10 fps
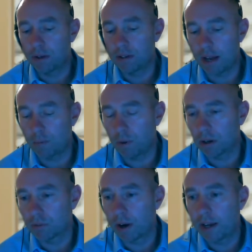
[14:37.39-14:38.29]

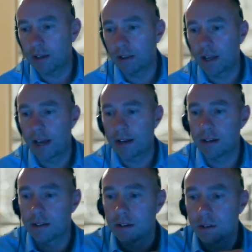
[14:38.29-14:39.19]
Network Rail
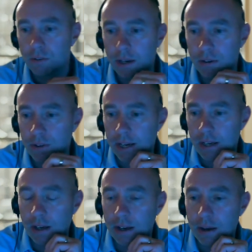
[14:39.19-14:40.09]
and Greater
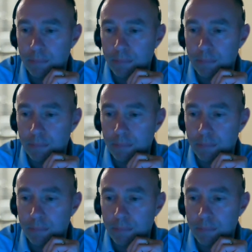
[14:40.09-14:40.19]
Anglia